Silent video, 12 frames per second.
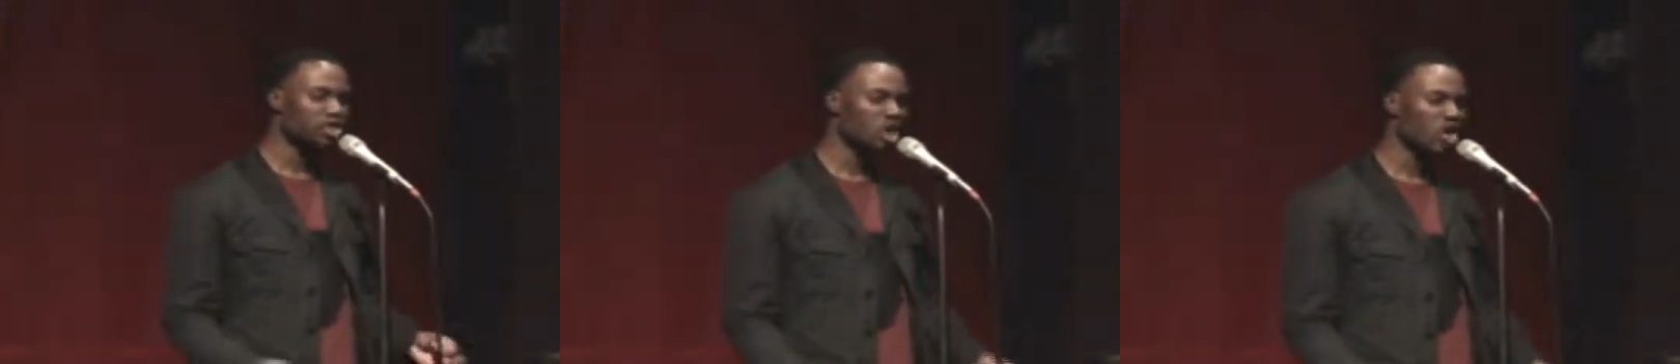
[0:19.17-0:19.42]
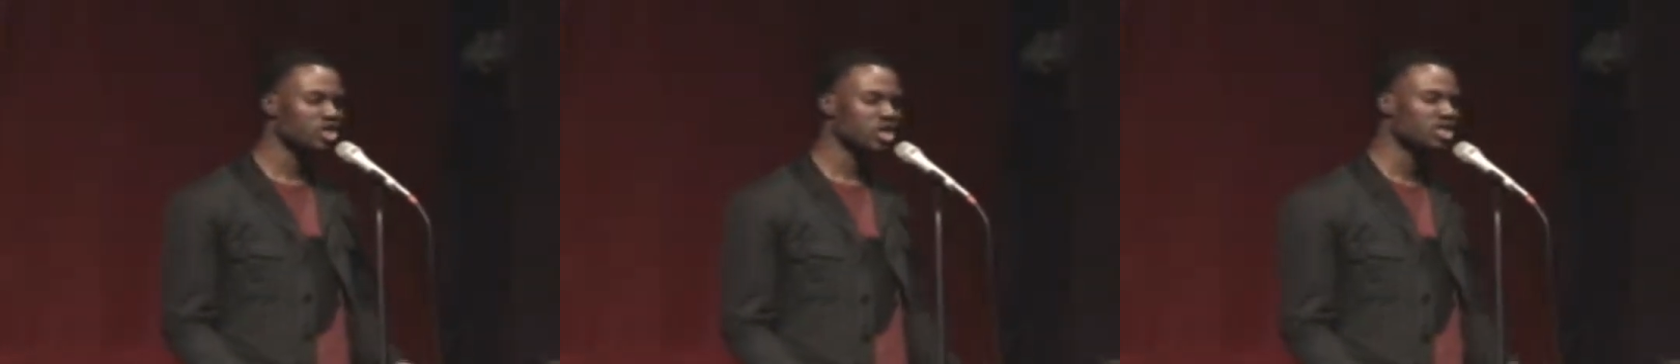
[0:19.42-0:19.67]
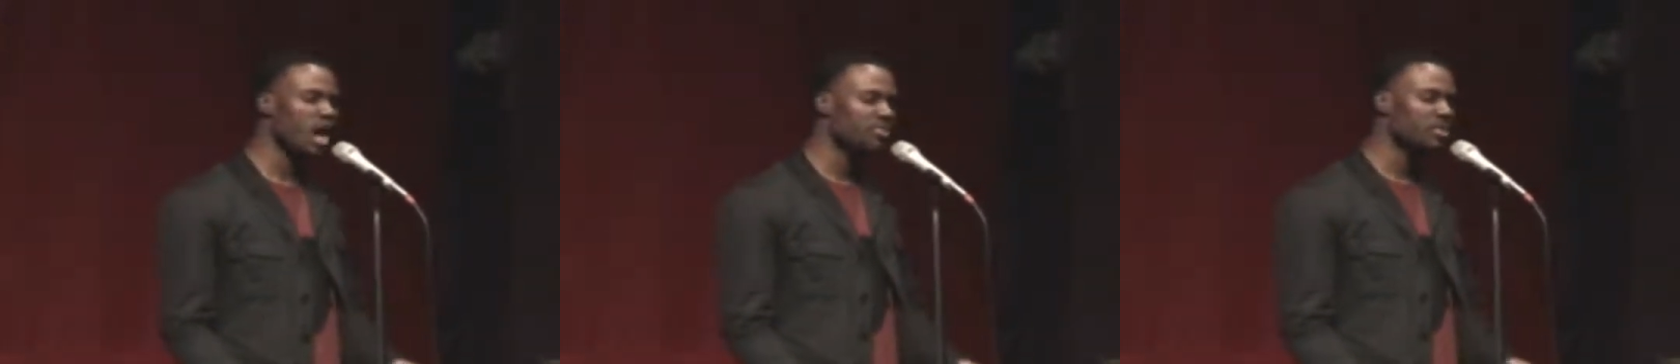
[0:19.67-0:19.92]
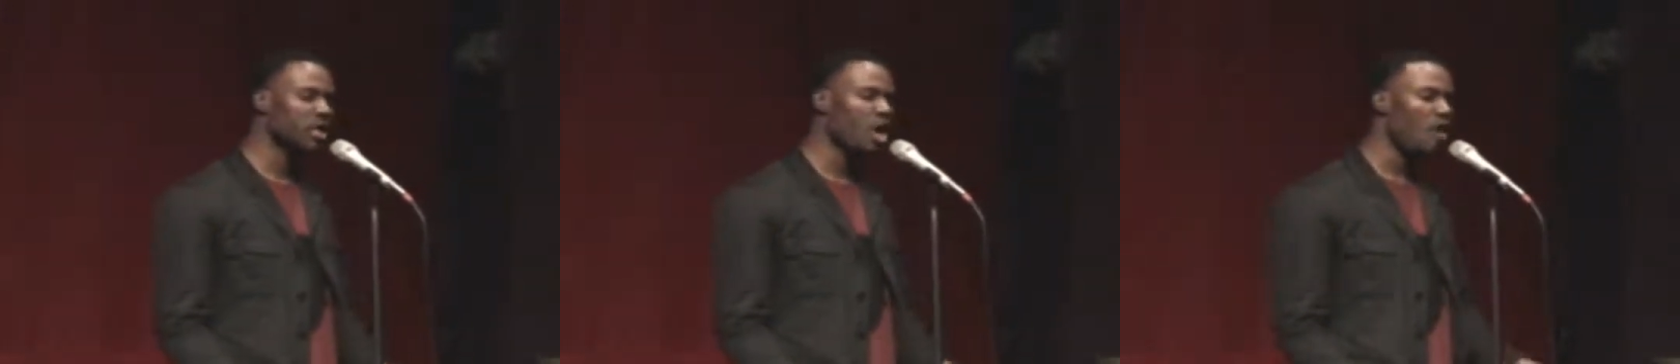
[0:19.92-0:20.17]
sure she
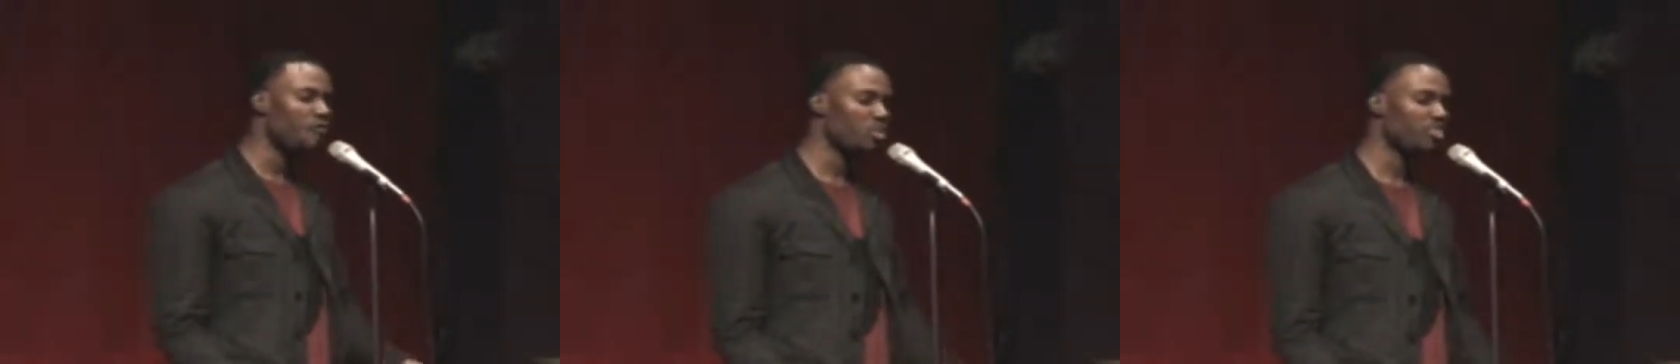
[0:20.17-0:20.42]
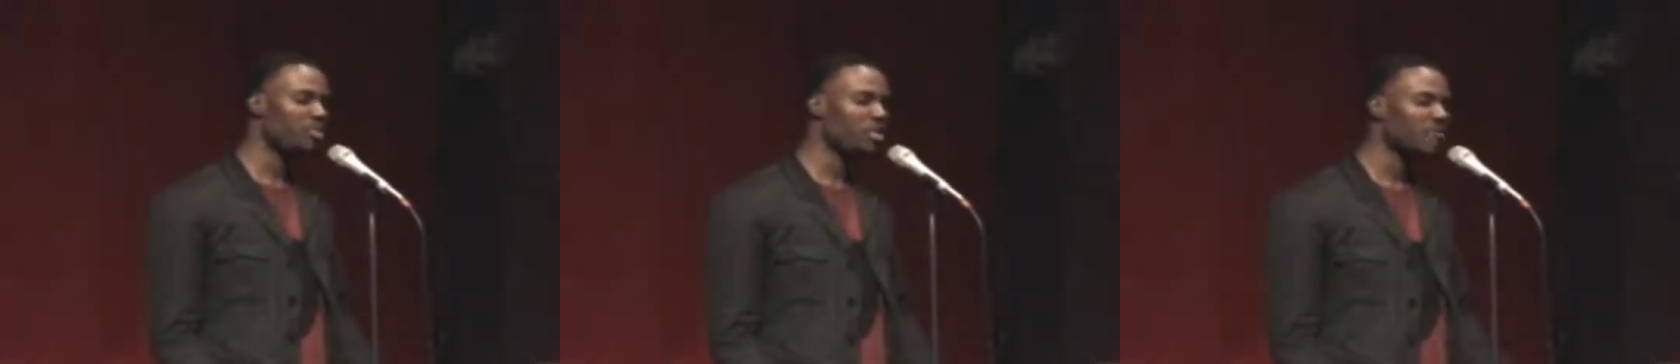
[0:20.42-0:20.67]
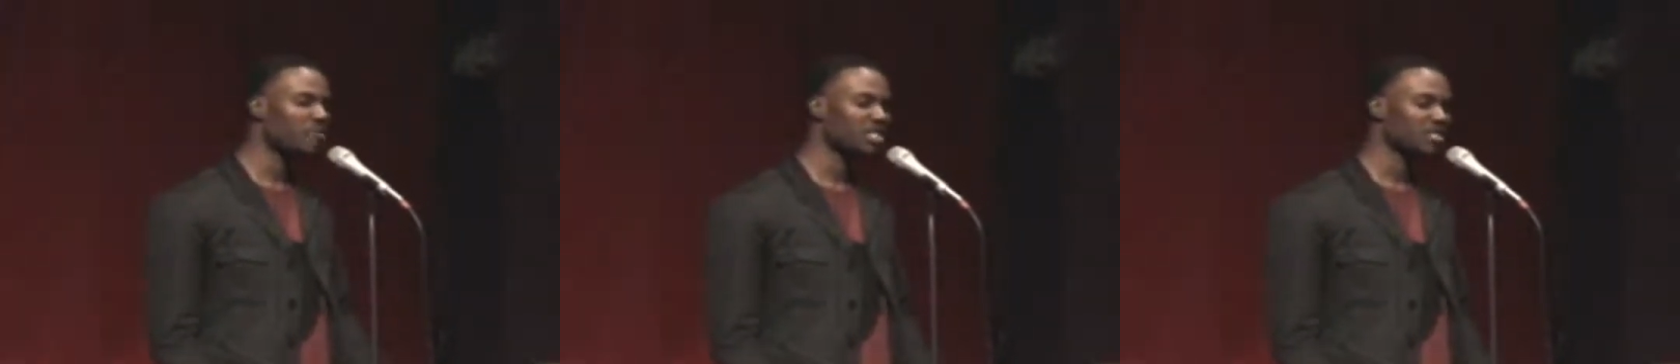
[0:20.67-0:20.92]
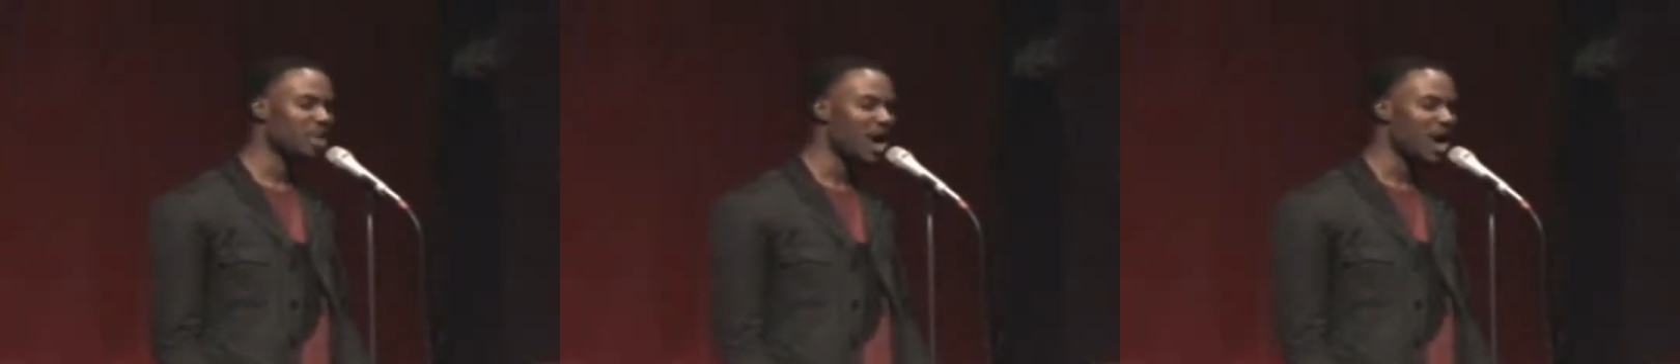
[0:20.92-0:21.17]
topped it off with a
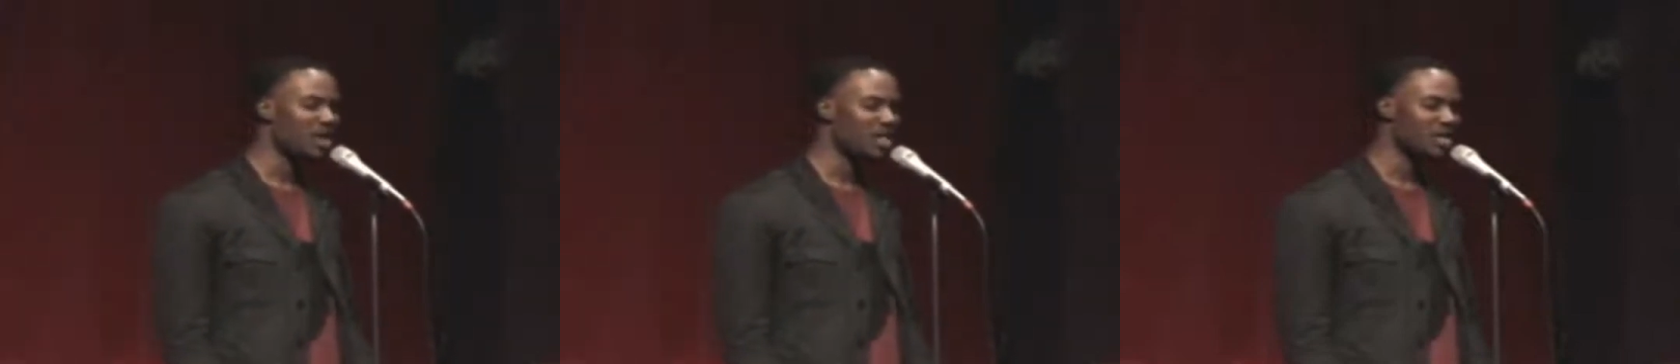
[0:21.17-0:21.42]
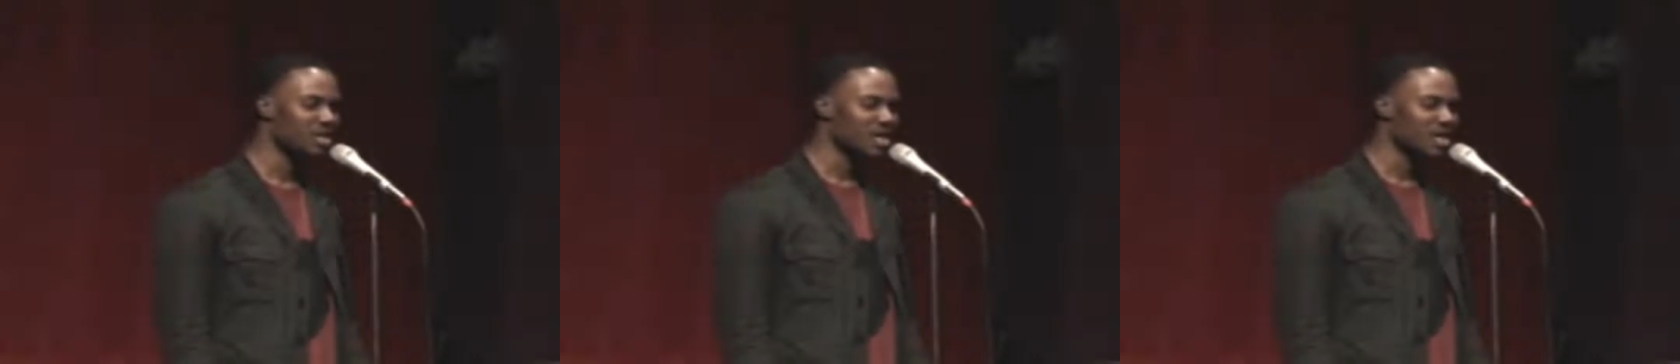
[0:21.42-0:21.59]
perfect smile.